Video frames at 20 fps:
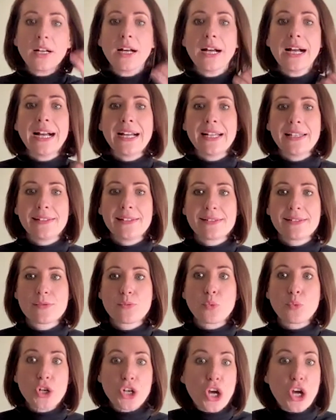and
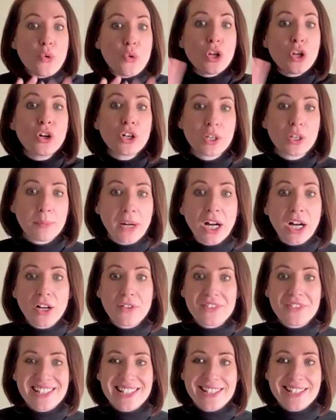were no longer part of
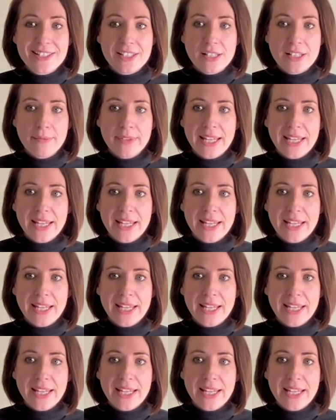the system,